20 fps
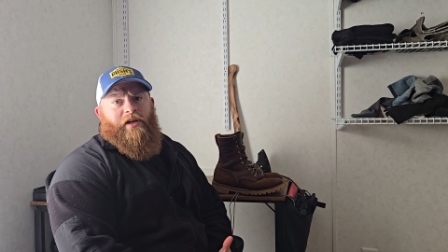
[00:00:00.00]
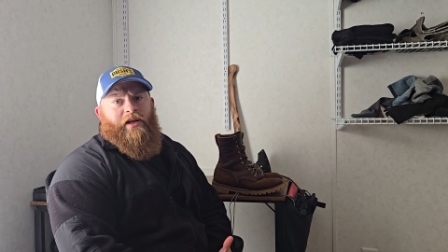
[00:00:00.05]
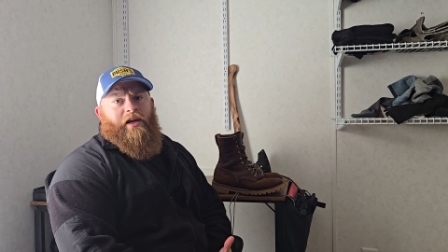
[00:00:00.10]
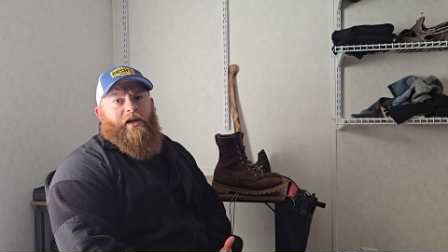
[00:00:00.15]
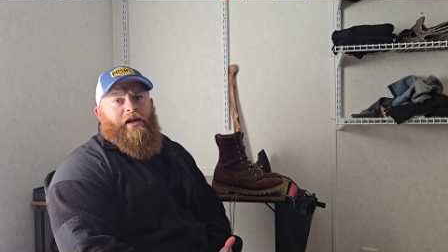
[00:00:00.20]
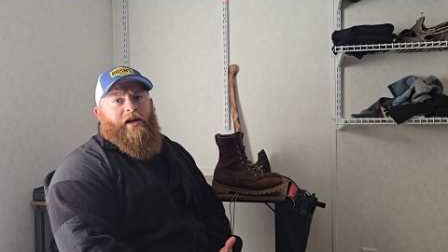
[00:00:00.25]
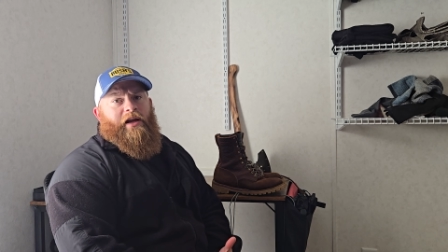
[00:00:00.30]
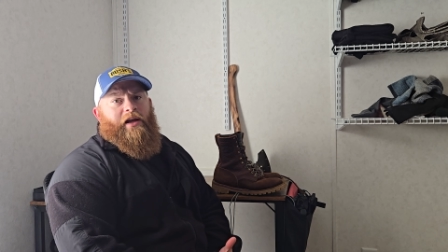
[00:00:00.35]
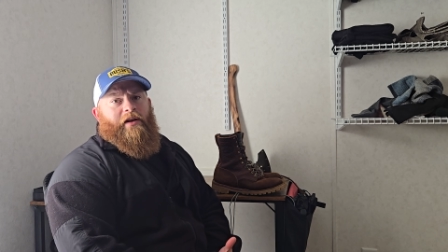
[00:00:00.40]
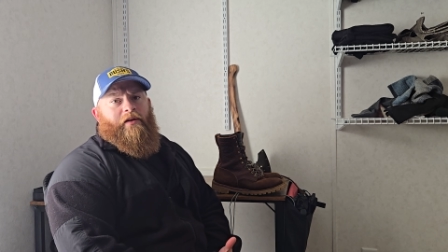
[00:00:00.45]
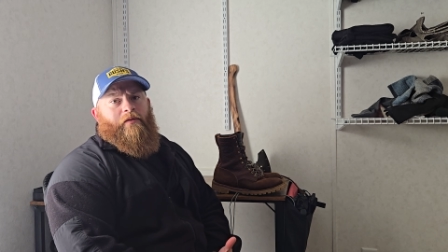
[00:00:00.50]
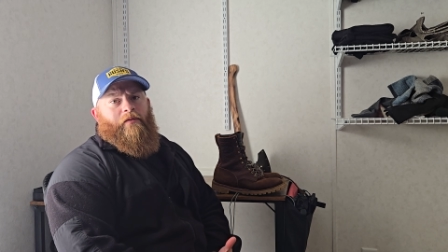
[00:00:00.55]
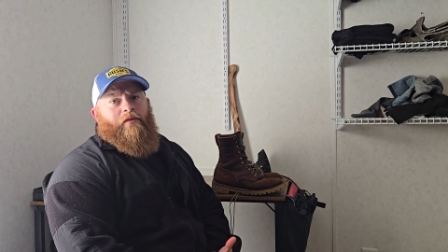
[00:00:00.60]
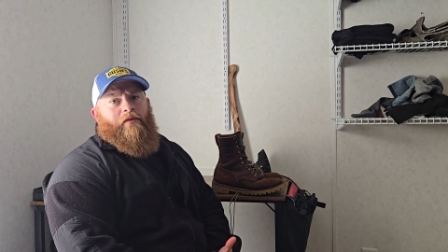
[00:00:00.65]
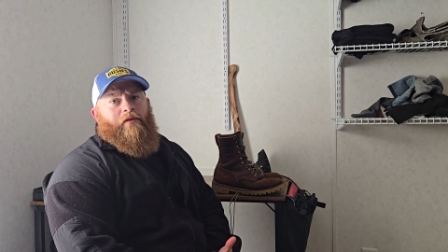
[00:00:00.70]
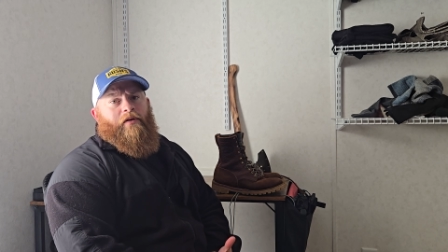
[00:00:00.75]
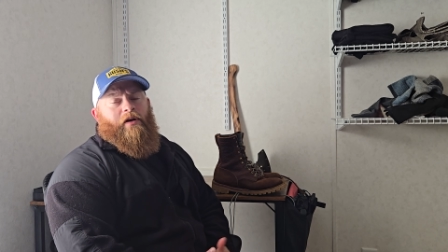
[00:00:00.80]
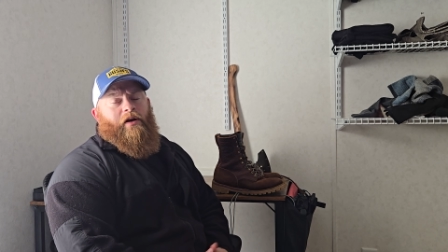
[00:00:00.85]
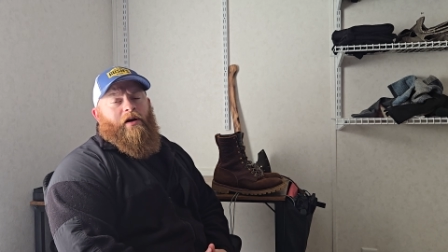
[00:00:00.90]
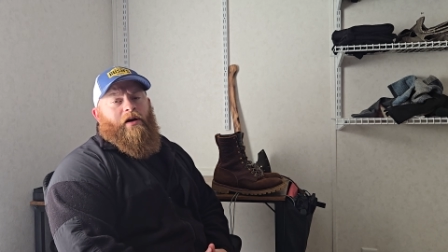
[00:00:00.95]

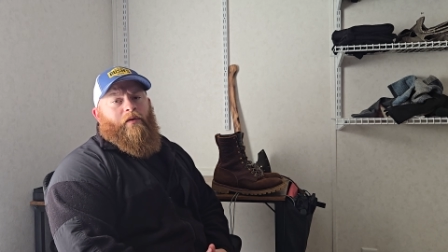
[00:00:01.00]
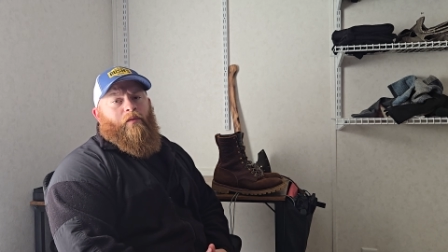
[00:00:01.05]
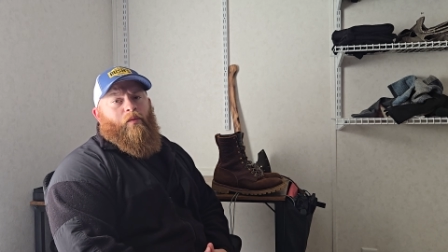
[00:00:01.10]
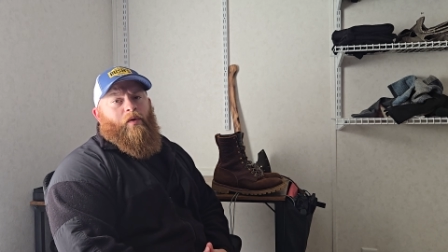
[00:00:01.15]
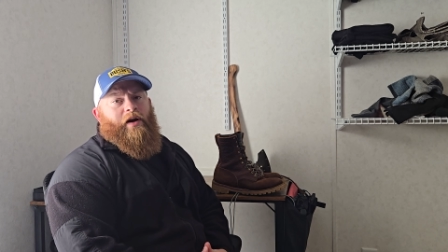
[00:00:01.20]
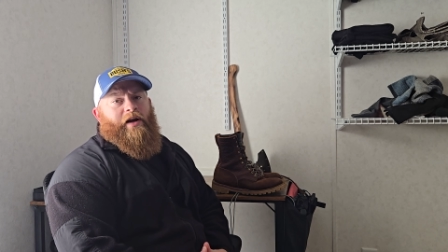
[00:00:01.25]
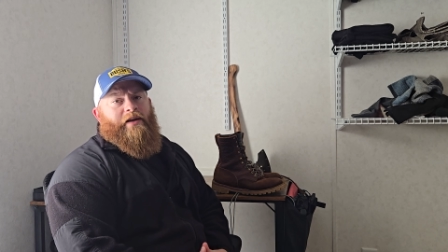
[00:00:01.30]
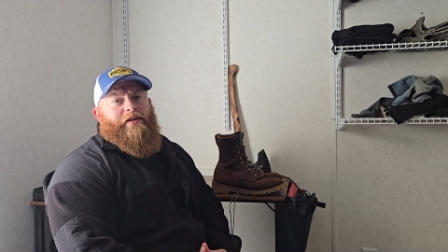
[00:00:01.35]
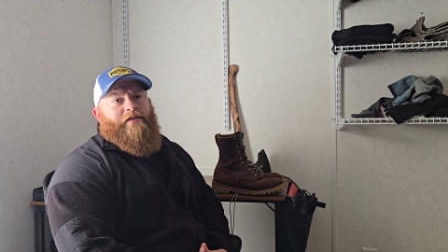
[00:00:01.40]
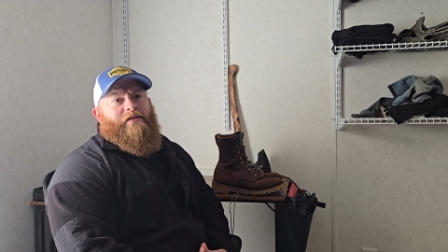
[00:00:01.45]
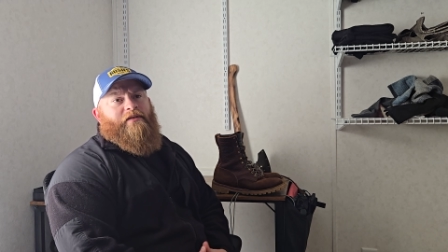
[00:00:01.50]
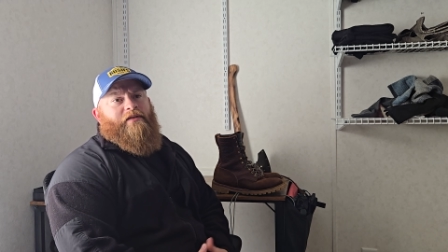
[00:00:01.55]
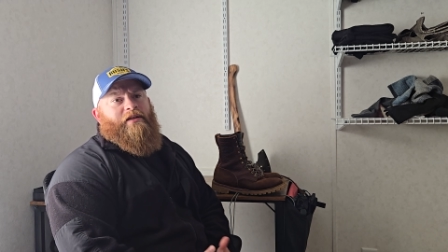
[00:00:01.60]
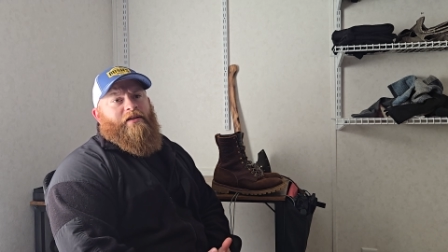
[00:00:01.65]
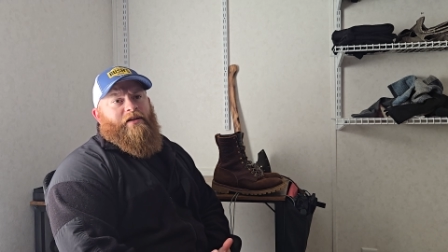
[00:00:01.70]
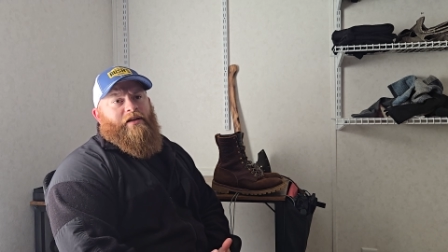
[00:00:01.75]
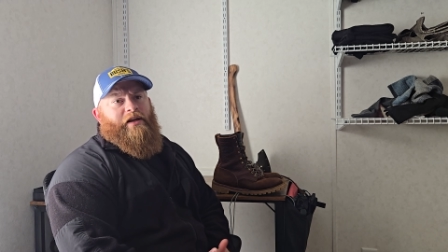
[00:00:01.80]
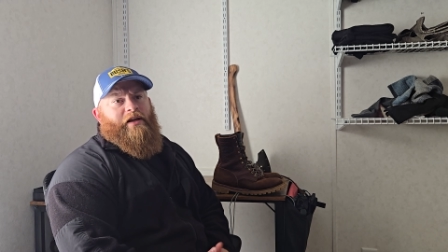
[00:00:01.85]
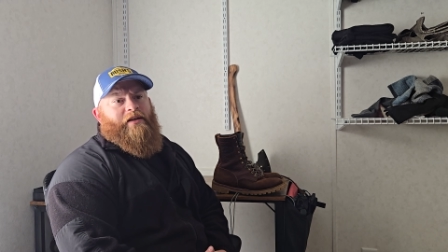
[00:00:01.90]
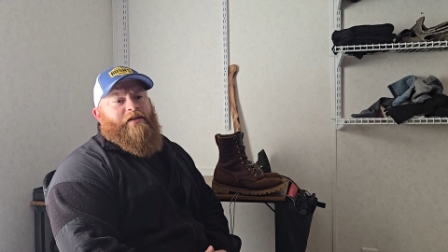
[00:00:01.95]
and White's
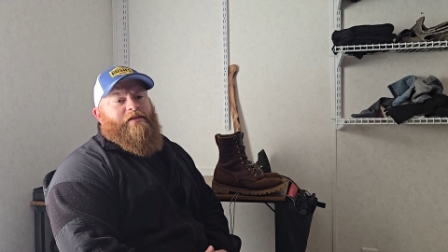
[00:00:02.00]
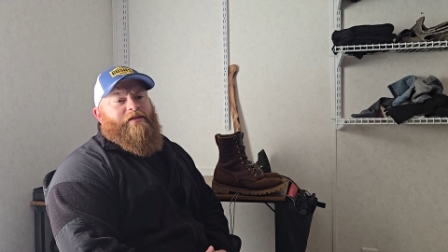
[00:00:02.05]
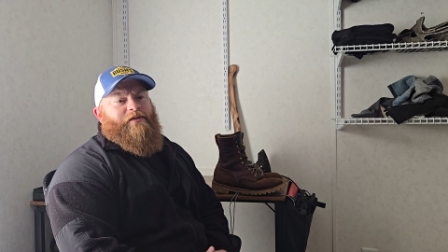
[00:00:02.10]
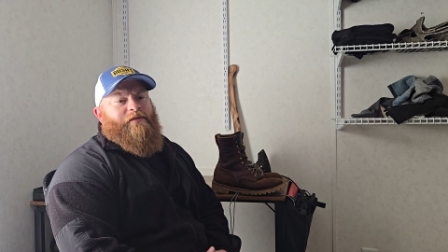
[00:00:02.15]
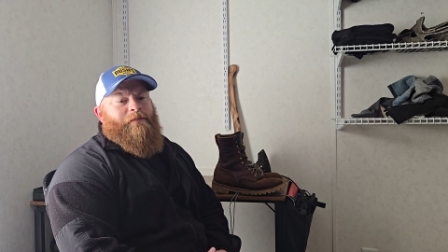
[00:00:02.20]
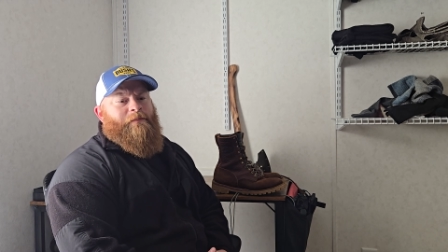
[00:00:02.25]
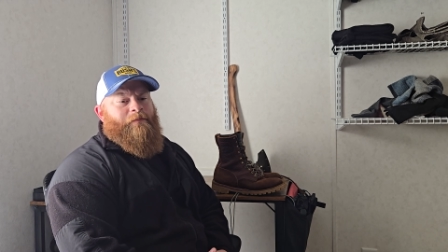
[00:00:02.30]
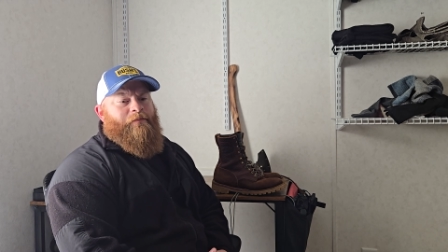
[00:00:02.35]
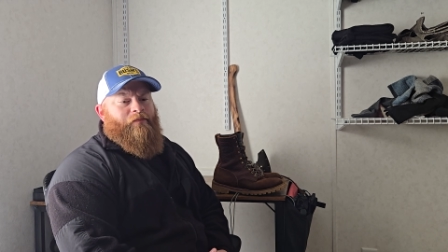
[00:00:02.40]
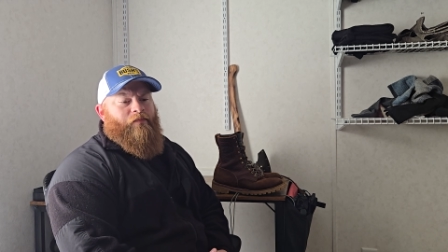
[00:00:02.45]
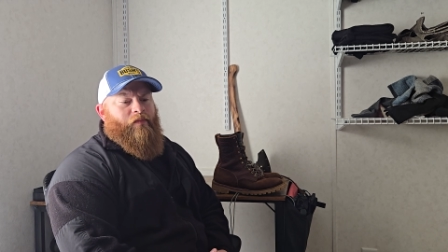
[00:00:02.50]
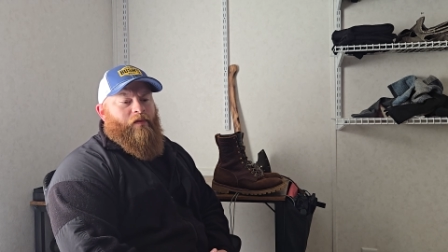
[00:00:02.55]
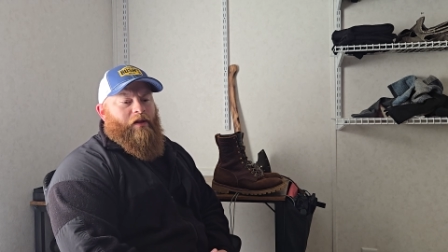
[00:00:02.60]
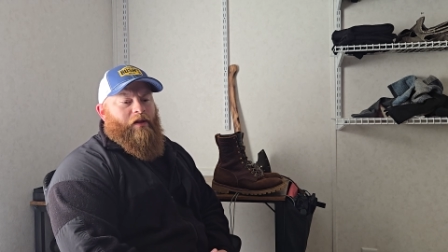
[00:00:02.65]
and Nick's,